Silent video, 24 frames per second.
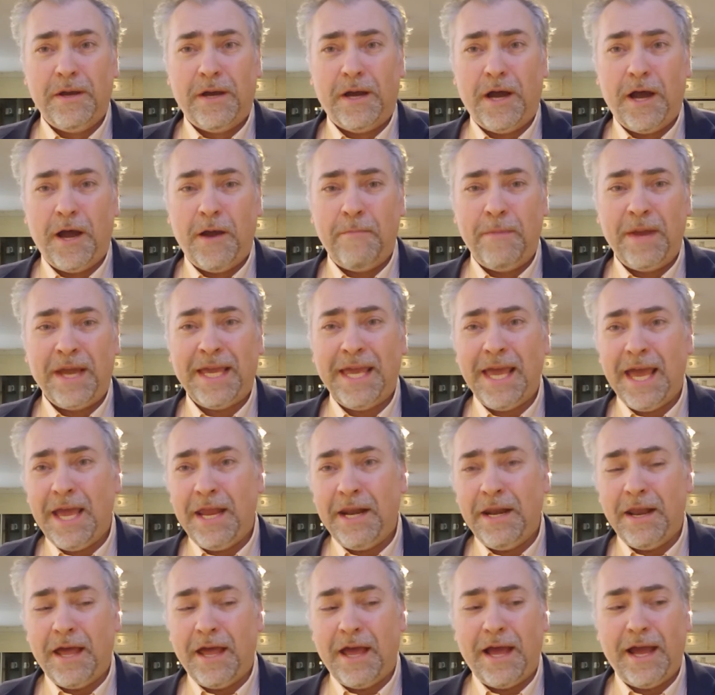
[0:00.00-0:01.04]

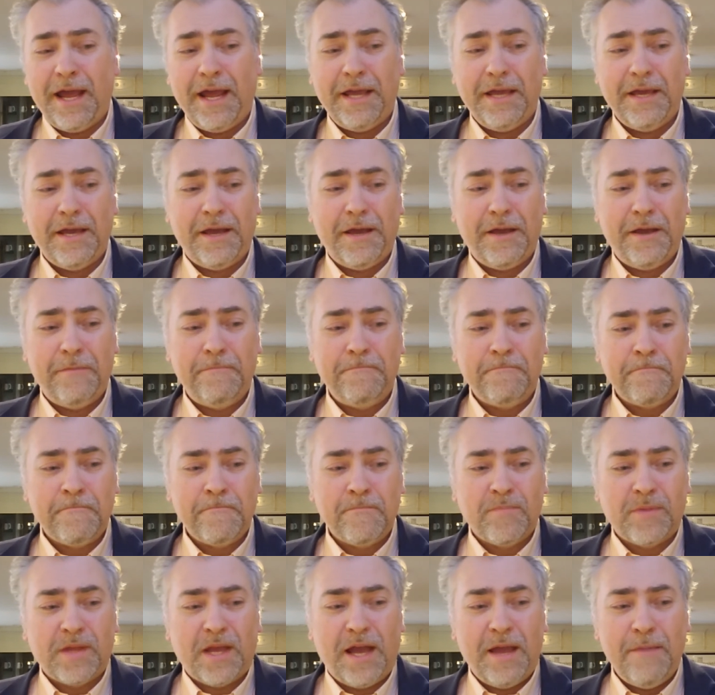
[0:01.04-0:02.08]
Again, I
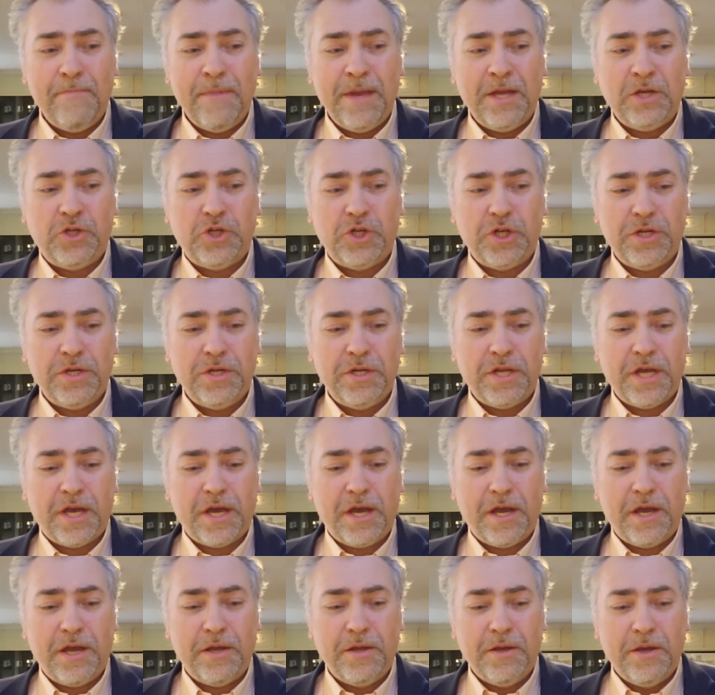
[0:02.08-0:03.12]
mentioned
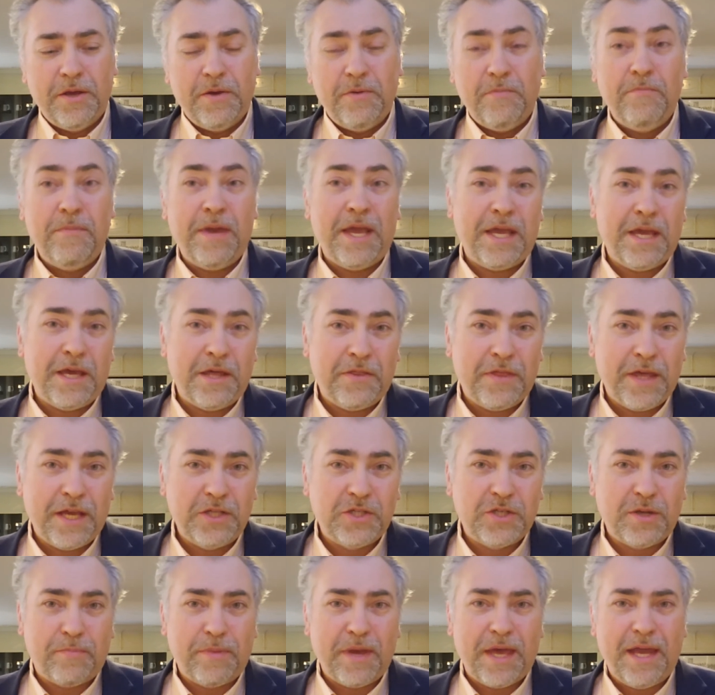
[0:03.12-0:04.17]
making
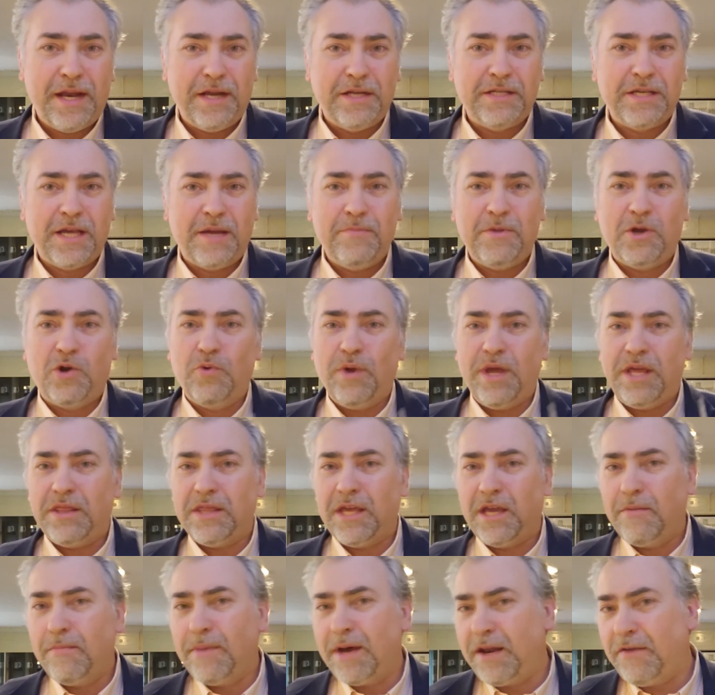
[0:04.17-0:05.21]
things up ahead of time. The great
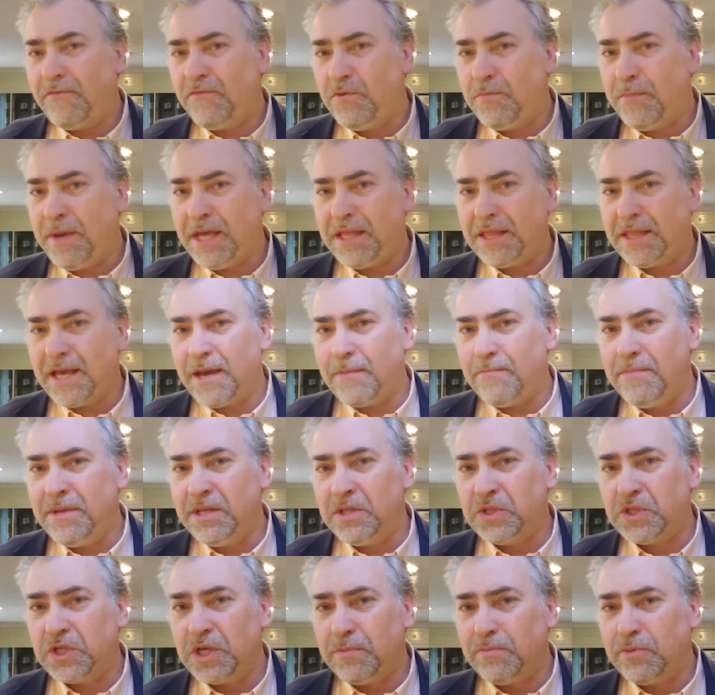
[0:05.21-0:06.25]
thing about if you make that
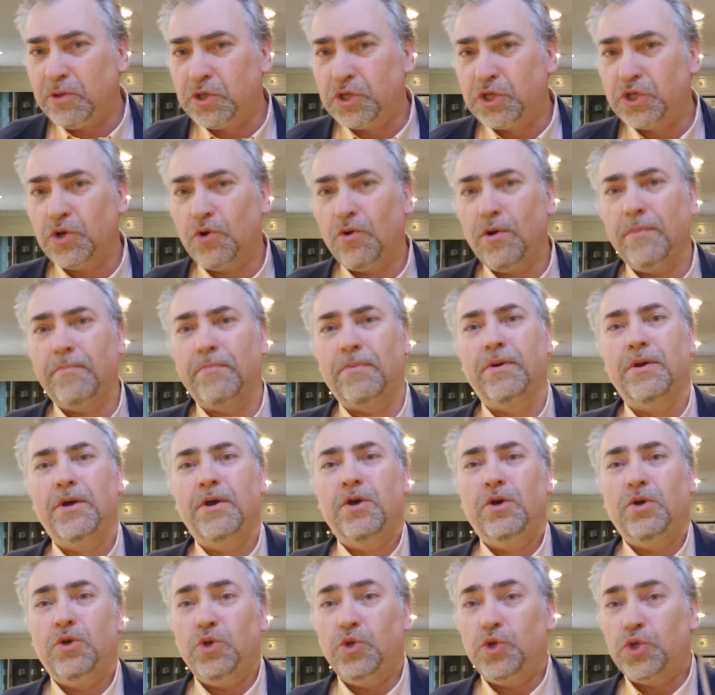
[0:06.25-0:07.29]
mint simple syrup,
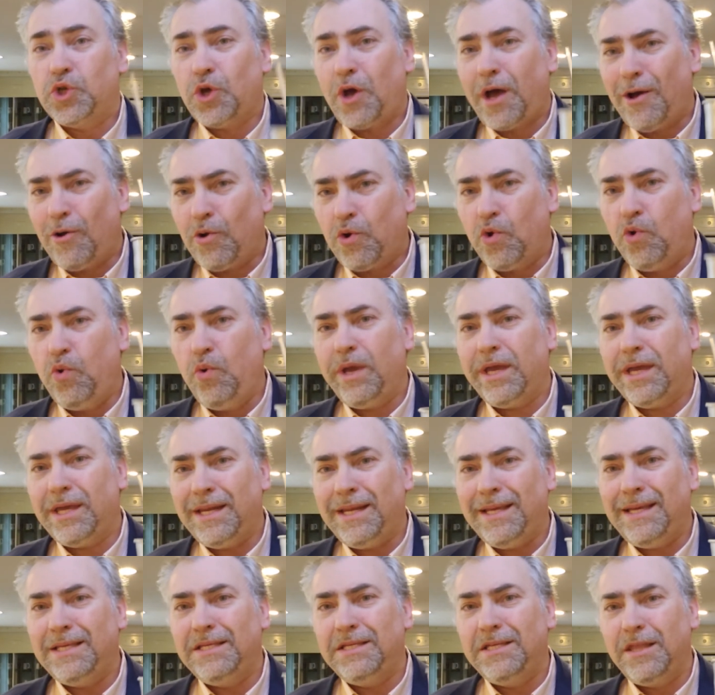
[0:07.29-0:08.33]
you saw how quick
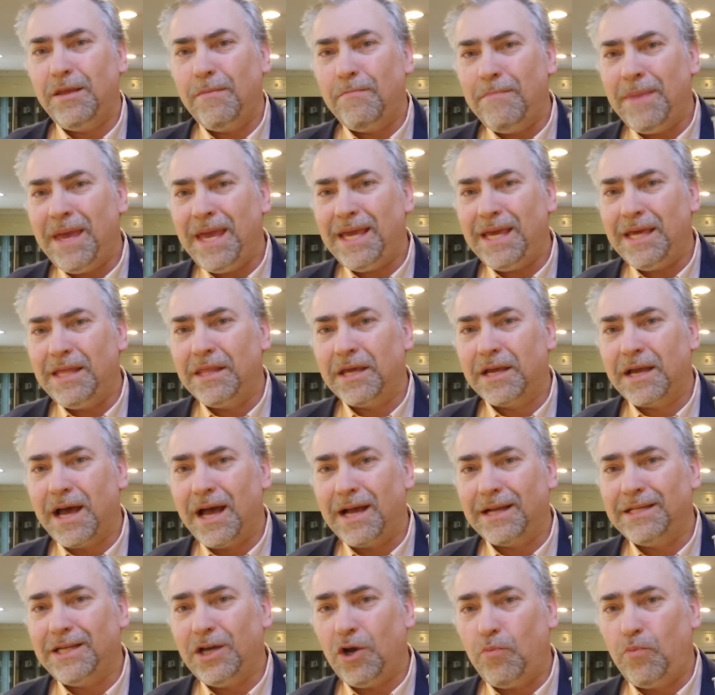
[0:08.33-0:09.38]
and easy the
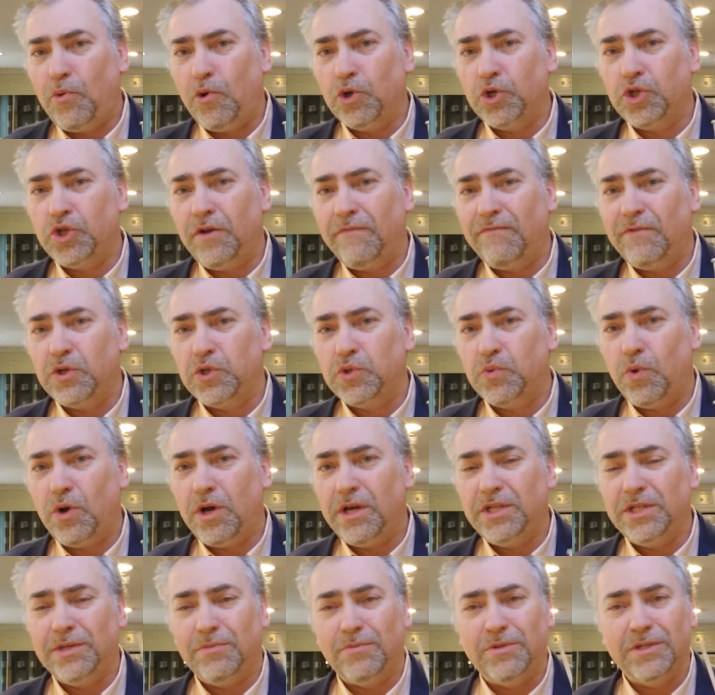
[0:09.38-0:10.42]
cocktail portion of this
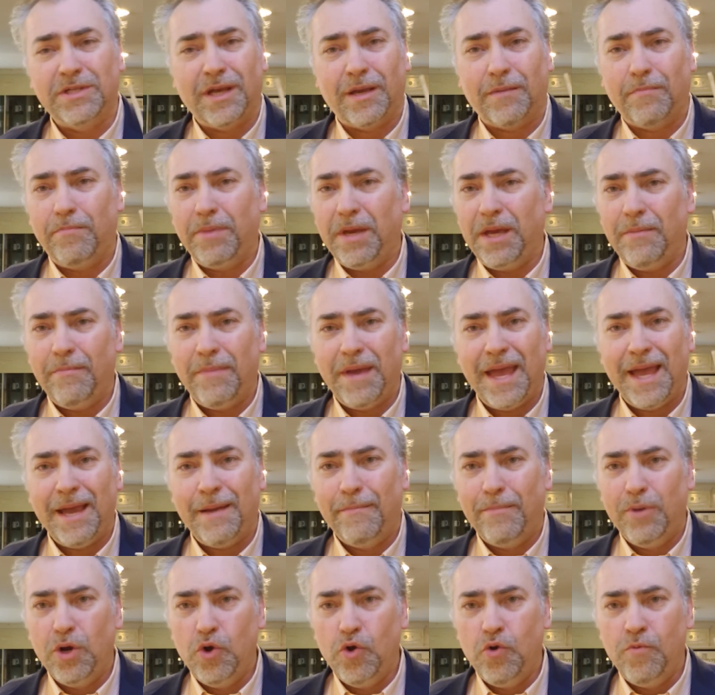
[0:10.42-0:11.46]
was. It was like bing bang
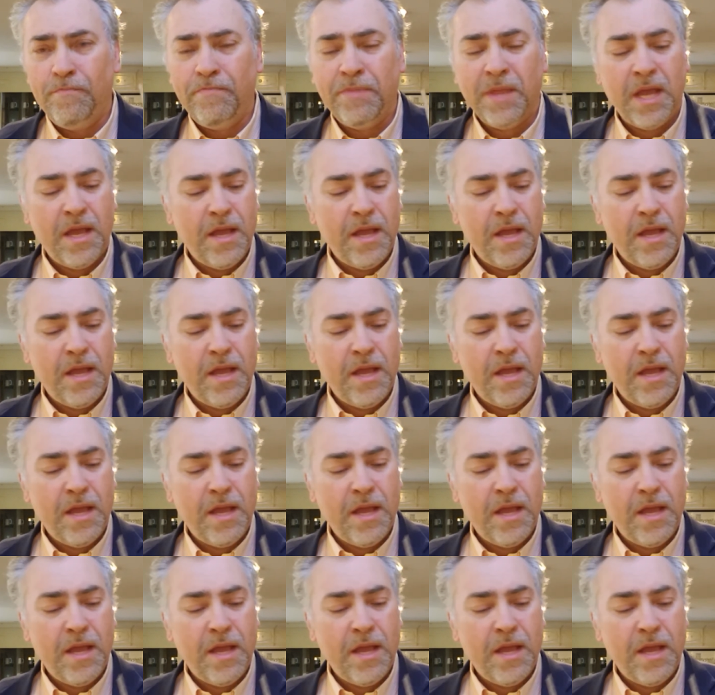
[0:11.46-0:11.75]
boom.